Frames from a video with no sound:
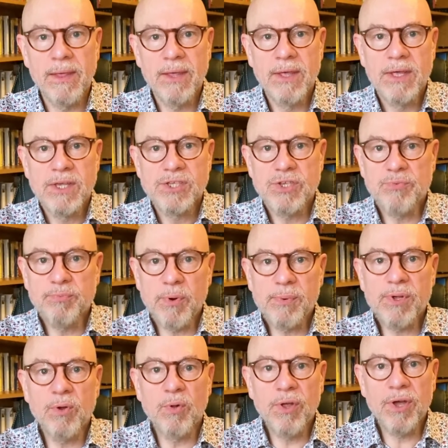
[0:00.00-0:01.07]
So you've probably
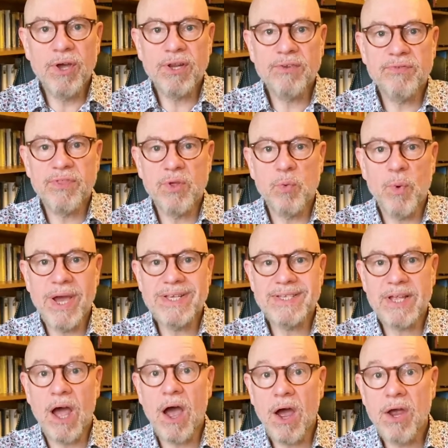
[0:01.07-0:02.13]
all heard of the waste
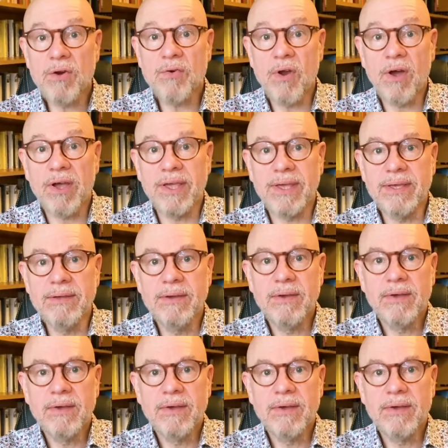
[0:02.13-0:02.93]
hierarchy,